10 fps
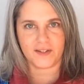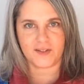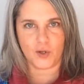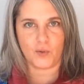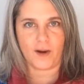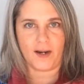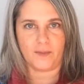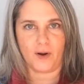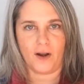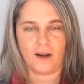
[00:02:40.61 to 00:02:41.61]
There's no right
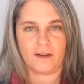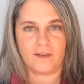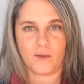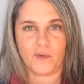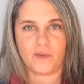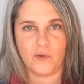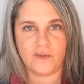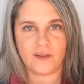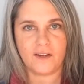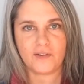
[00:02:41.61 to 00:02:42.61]
or wrong. So as soon
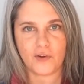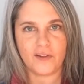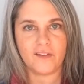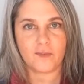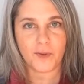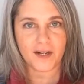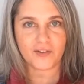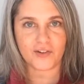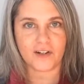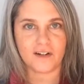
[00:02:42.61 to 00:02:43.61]
as I show you this
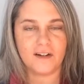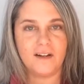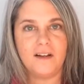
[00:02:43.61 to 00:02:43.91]
picture,